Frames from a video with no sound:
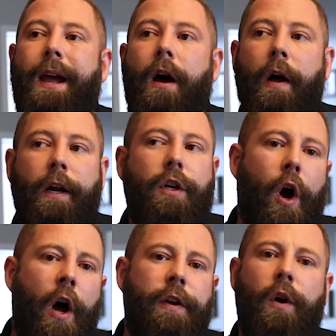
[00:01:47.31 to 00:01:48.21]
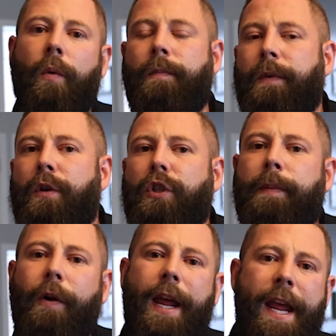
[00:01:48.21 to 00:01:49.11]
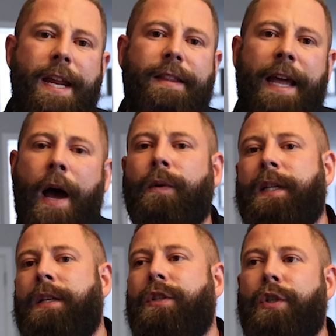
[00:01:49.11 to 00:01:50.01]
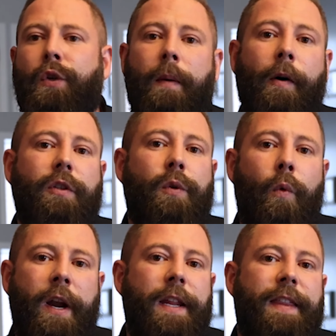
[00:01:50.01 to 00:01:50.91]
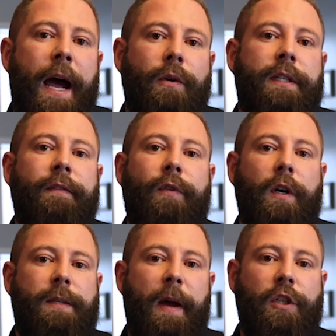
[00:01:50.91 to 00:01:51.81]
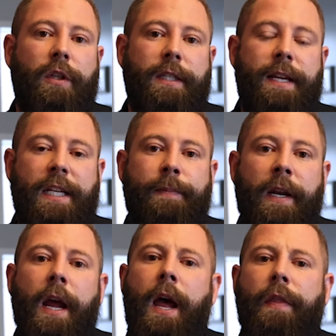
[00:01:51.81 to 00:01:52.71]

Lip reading: on a condo, usually about $8,000 to about $20,000 for a special assessment.